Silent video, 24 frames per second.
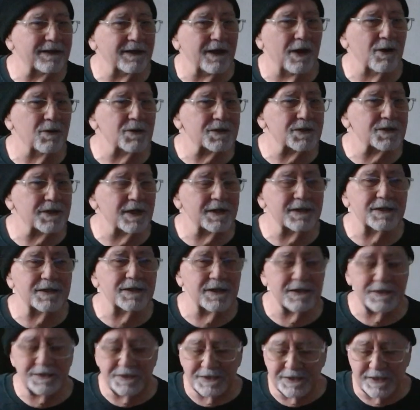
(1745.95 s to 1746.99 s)
notes, it's
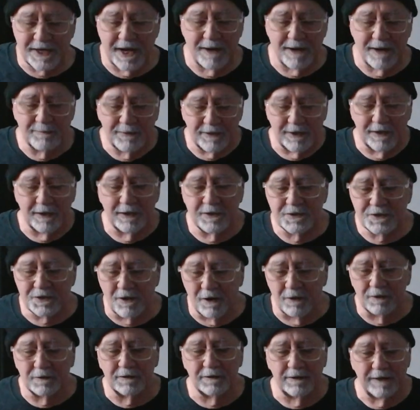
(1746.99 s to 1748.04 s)
the same thing as
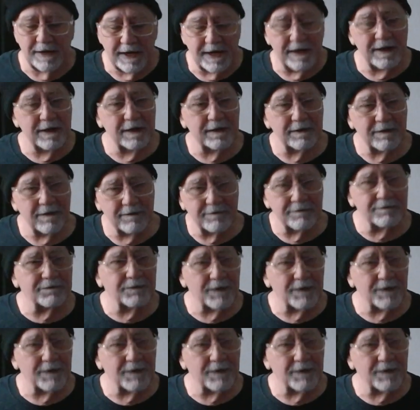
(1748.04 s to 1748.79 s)
alternating the